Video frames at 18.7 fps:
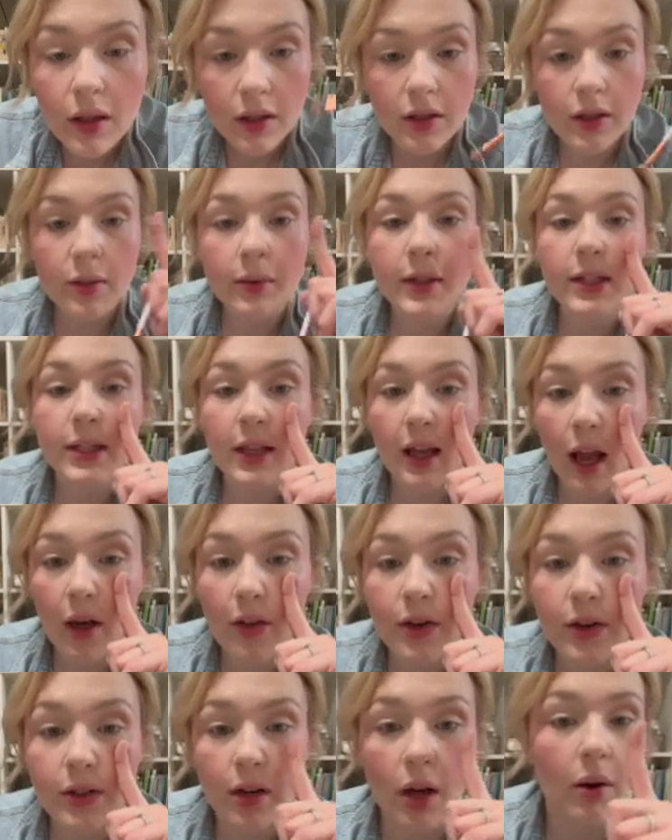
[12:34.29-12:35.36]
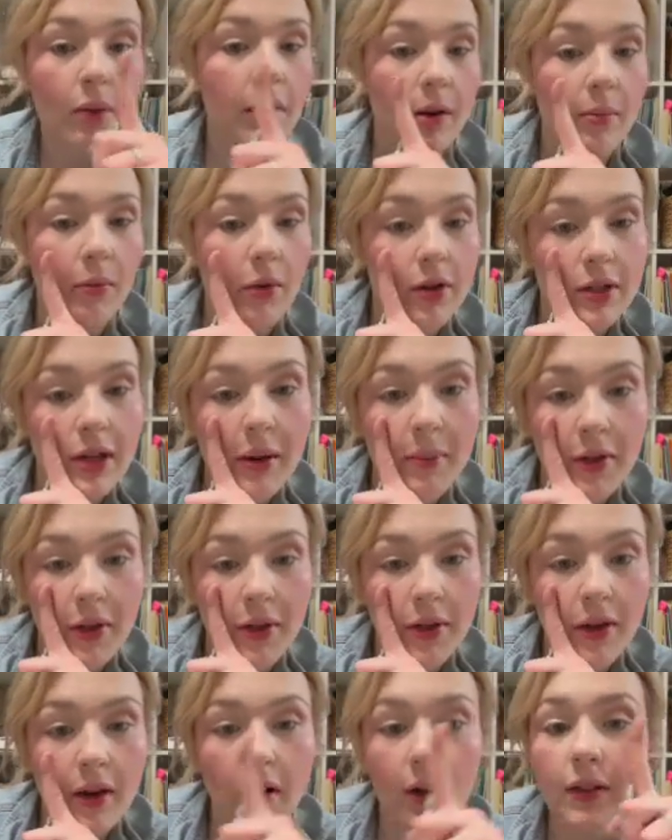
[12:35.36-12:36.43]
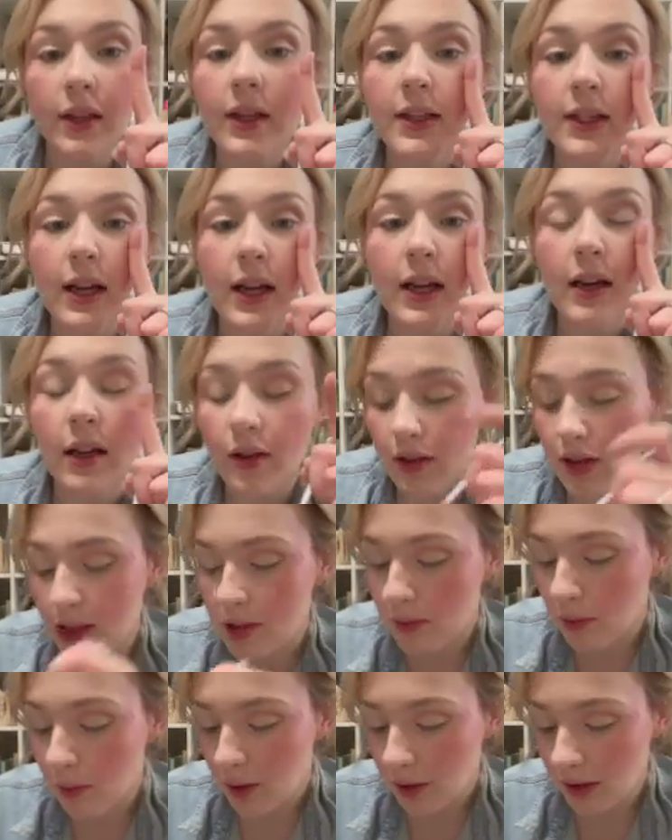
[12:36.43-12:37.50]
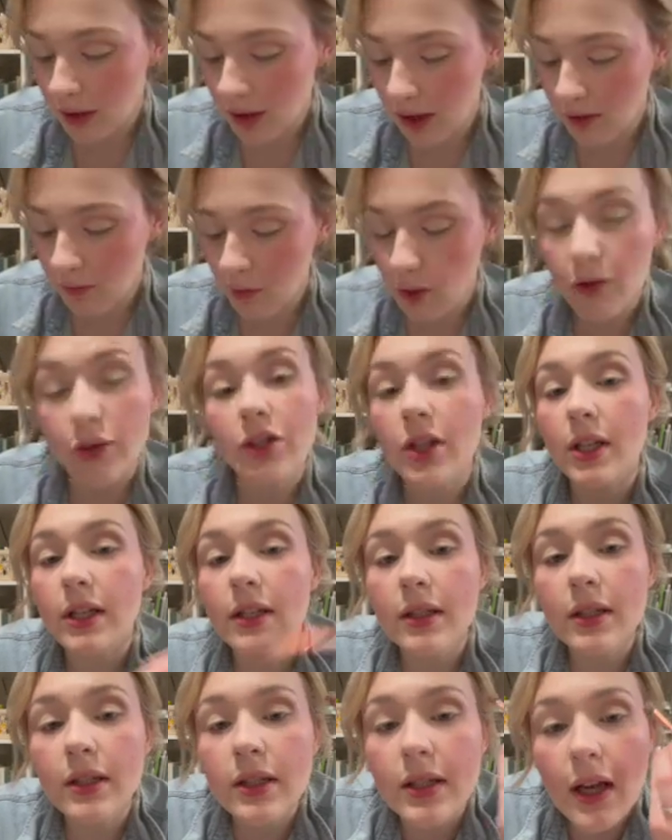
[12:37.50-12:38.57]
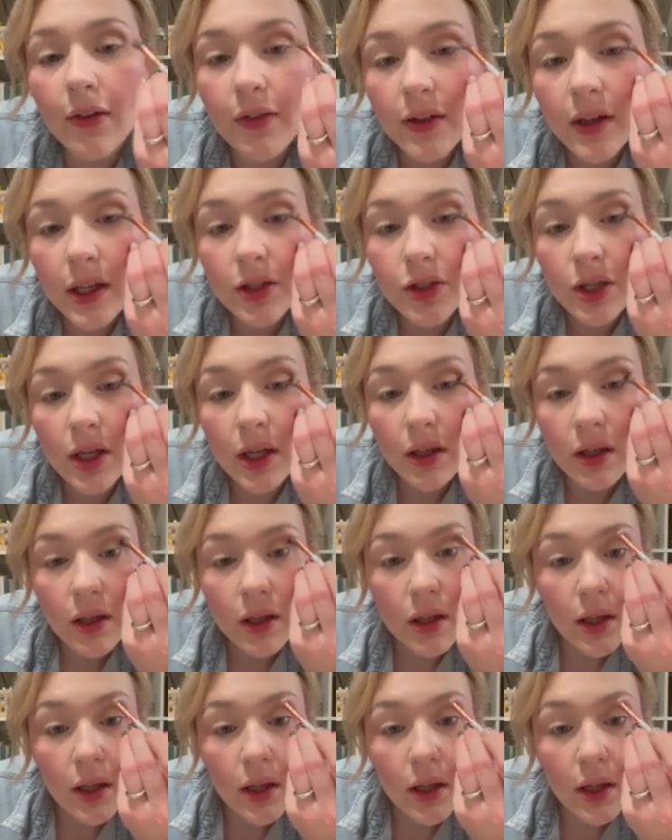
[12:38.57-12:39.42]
Do we see how there's already more depth than on this side? That's what we're looking for, just definition.